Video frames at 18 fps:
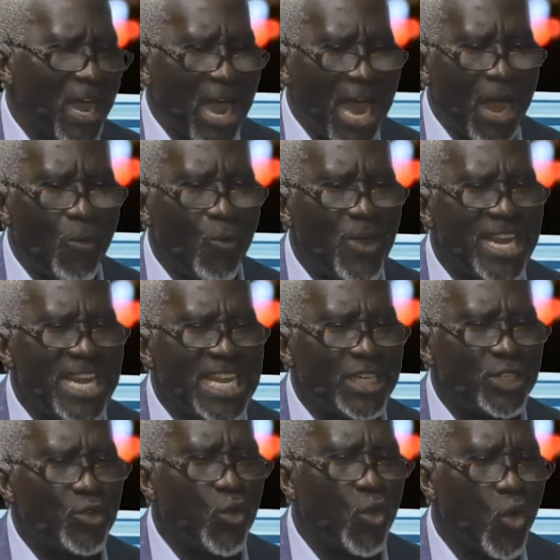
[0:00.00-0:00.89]
And we
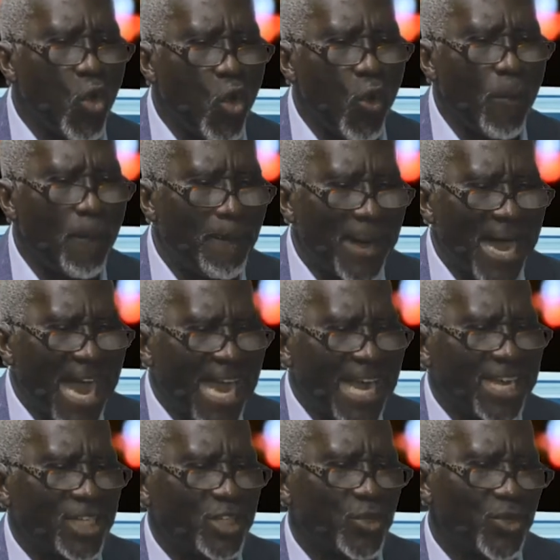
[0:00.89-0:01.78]
need to go
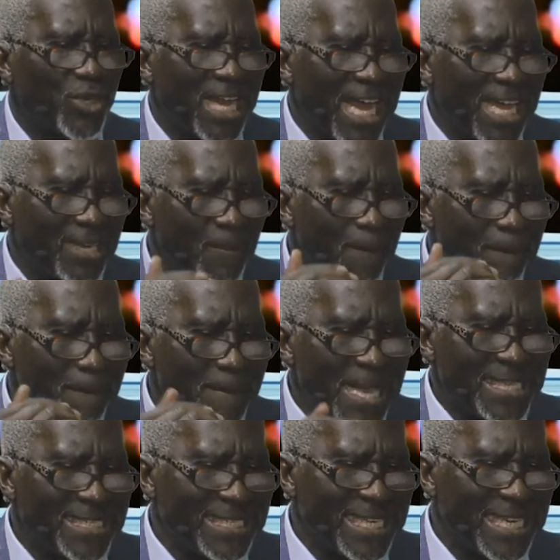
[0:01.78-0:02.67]
back to that
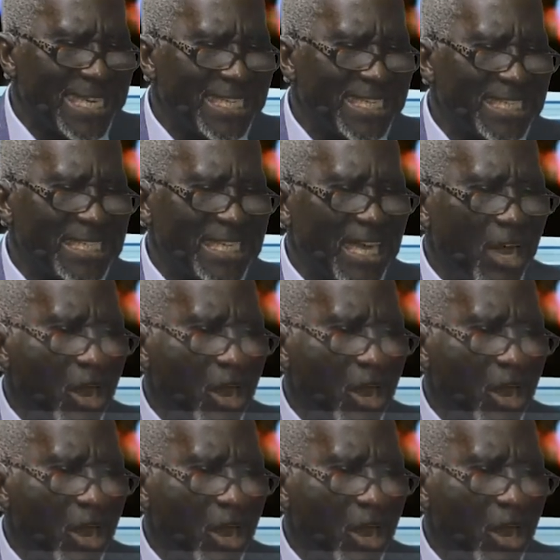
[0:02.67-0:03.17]
message